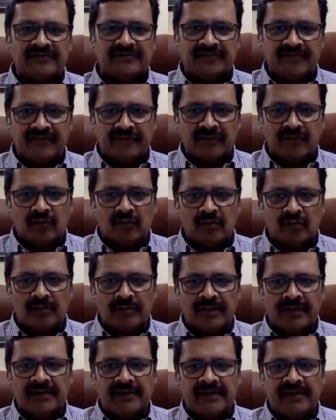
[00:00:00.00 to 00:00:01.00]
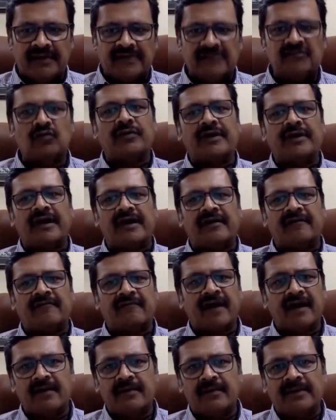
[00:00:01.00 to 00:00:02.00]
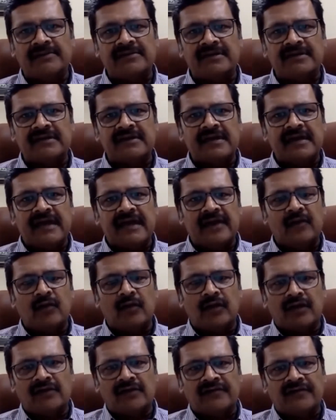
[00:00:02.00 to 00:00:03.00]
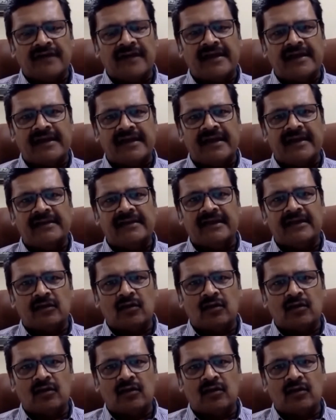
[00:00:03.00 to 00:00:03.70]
you are going to meet these Nokia requirements. And Nokia was very clear that,